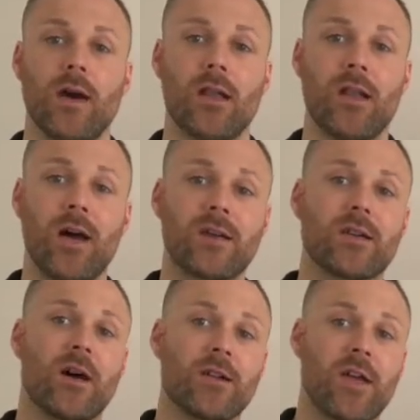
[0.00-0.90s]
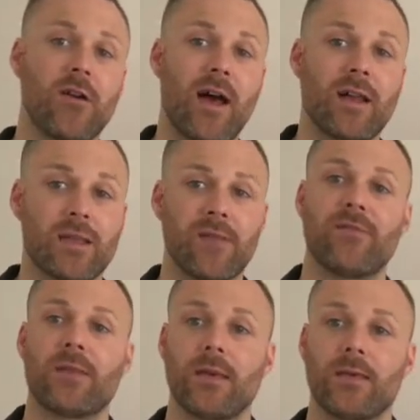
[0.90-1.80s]
and light cardio
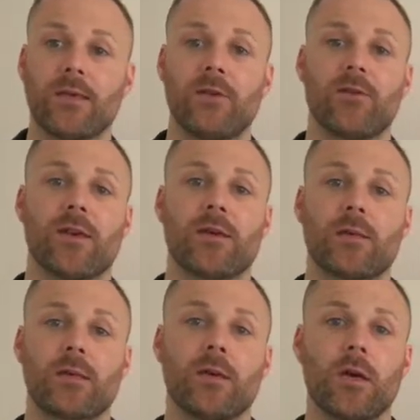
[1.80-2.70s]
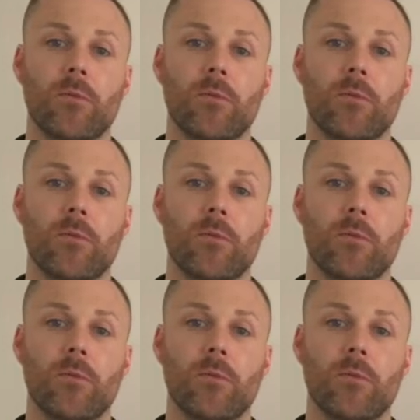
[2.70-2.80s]
activity to do this.